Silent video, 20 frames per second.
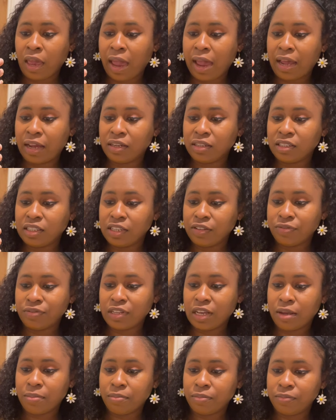and give
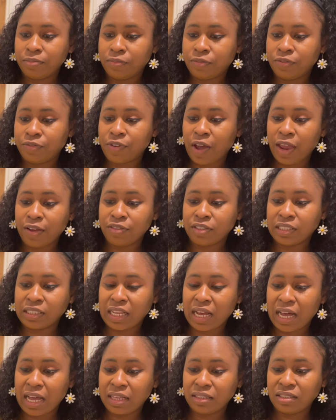them 5
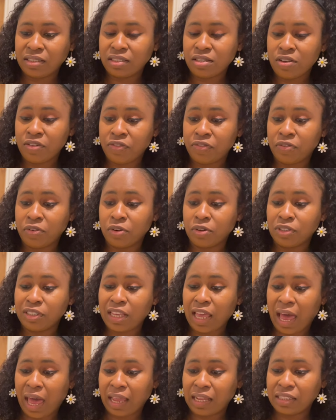stars for the
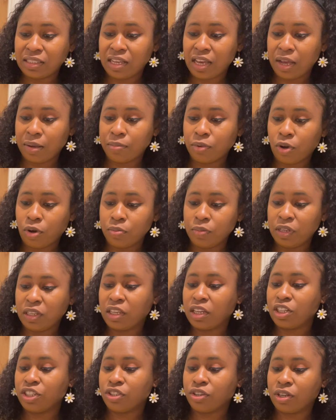item,
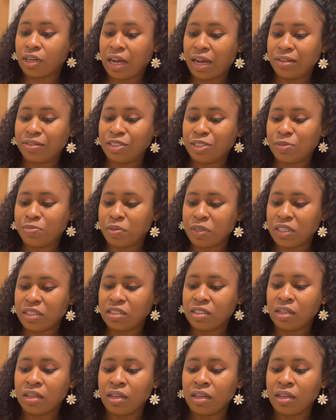communication and speed.